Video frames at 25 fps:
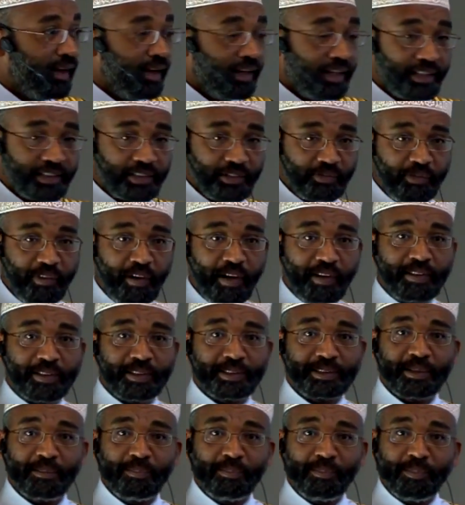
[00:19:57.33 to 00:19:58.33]
And as a father,
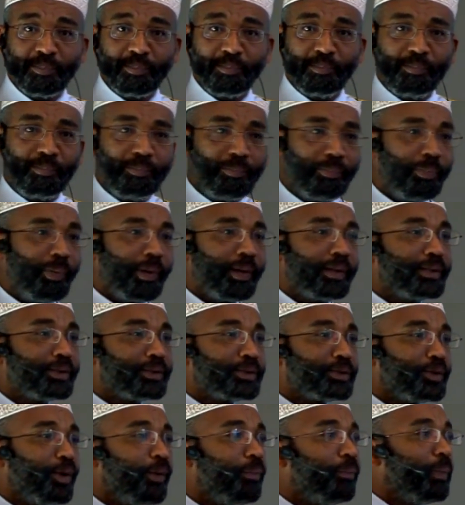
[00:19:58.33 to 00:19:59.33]
he said, what
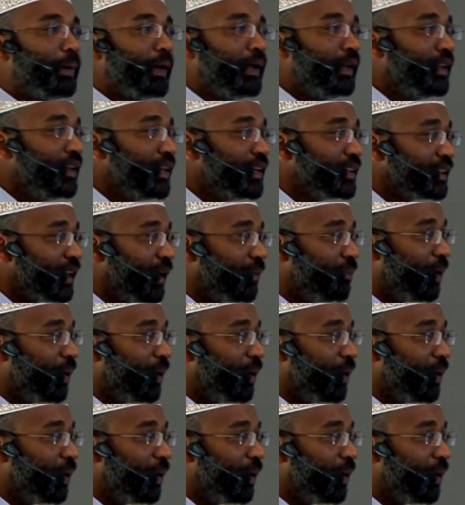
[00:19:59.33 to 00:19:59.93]
is so brilliant